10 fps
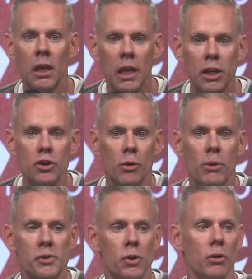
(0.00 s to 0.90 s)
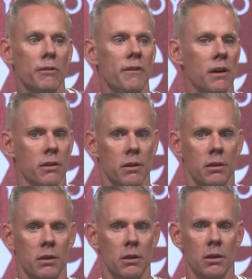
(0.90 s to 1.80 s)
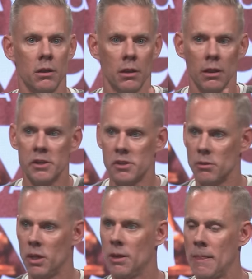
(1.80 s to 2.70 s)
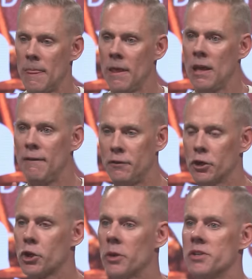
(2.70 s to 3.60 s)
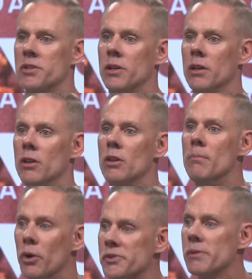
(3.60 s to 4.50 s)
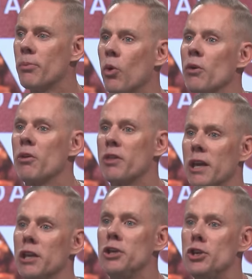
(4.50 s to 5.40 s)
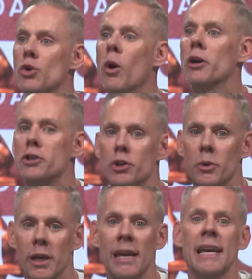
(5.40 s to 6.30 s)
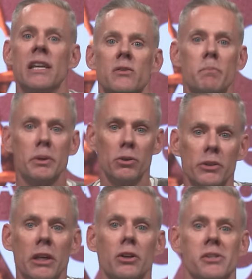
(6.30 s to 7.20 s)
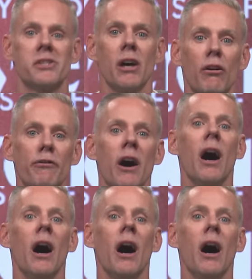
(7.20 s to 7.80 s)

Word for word: in your most holy faith. Listen to me. If you're a Christian, the most important thing you are doing is building yourself